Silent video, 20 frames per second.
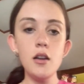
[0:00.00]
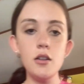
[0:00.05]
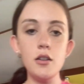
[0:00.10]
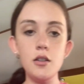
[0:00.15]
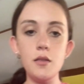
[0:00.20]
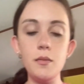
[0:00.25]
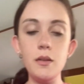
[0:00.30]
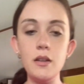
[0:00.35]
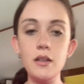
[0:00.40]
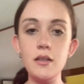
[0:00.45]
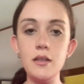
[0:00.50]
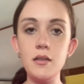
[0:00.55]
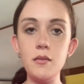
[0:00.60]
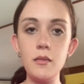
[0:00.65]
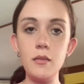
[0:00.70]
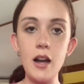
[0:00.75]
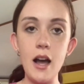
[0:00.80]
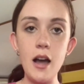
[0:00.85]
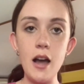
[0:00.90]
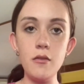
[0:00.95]
just because
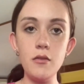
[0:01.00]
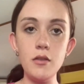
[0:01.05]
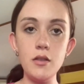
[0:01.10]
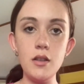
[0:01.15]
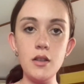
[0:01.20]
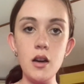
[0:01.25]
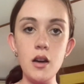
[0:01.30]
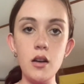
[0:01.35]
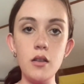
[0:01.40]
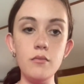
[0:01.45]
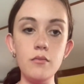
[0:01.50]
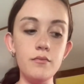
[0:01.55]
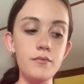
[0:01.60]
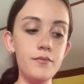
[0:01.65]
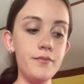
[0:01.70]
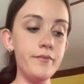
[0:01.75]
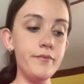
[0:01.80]
some guy was dumb.